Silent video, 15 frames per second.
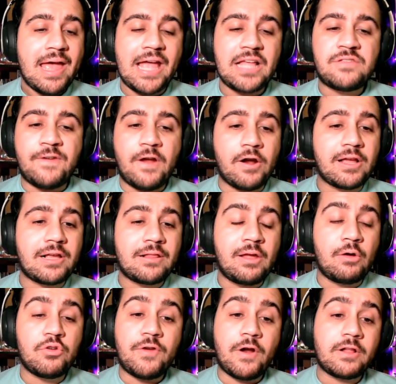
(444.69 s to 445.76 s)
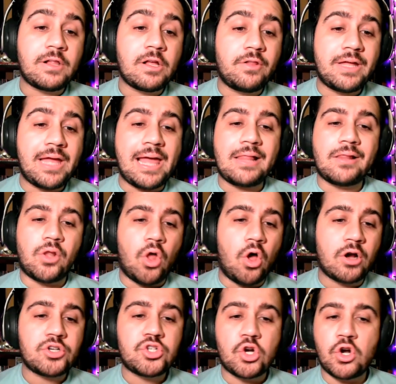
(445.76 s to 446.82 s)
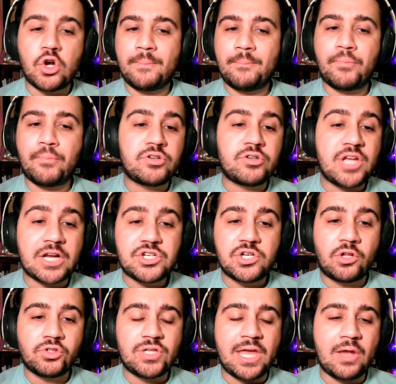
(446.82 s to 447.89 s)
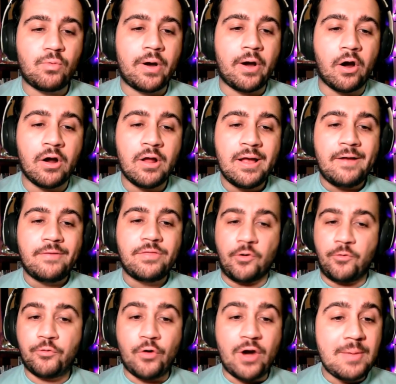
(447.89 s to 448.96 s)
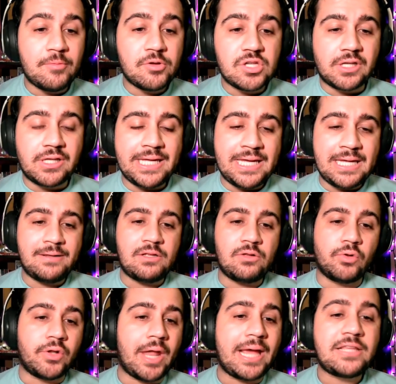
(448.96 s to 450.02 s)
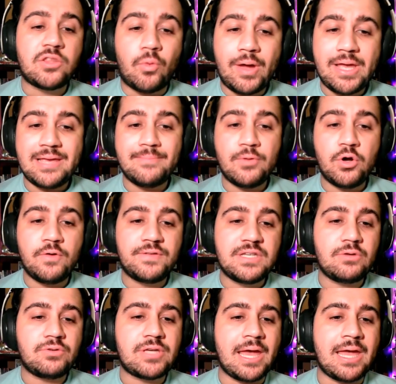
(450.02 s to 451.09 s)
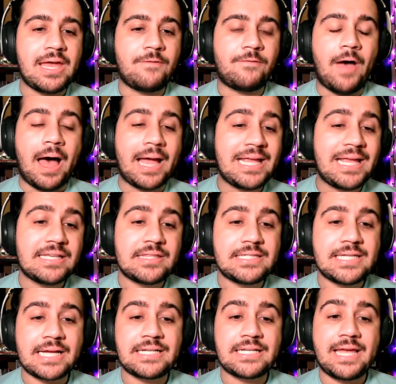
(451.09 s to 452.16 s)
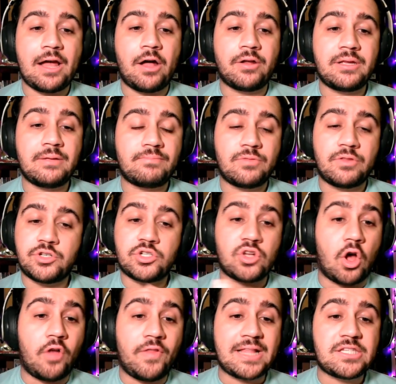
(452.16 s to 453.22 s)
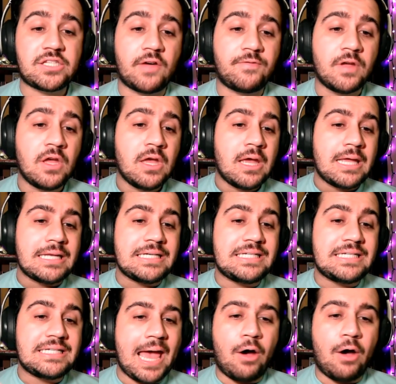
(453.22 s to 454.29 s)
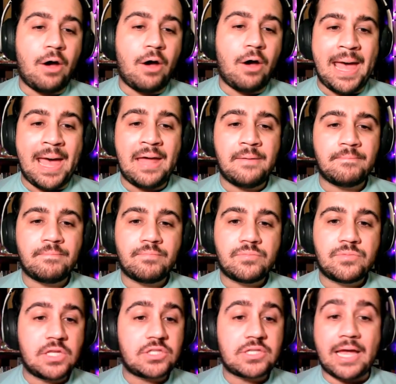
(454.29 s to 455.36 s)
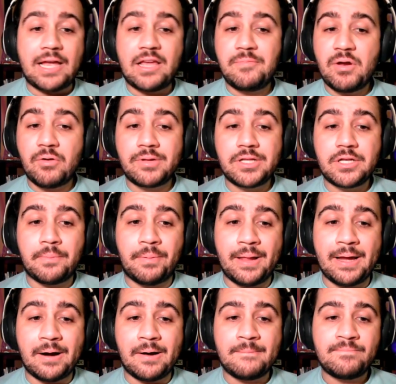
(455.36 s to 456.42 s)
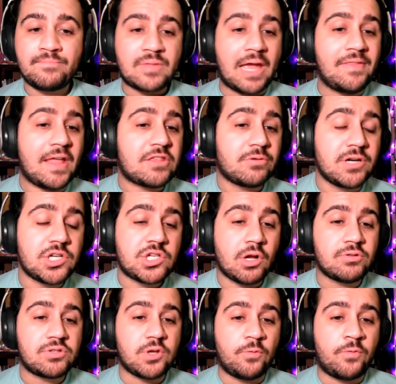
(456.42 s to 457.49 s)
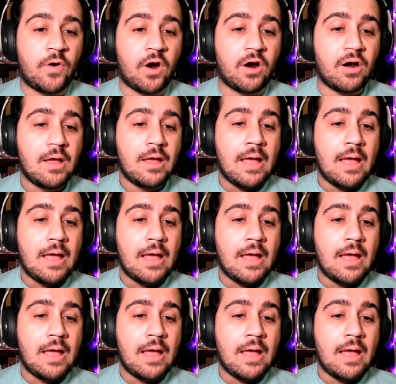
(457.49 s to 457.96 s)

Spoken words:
It was very clearly a long-term projectional take where the frame is elite. You like the way he moves, and you say, if I can get the technicality, just all that stuff down pat, this guy could be a really good player. And that's what he's shown so far.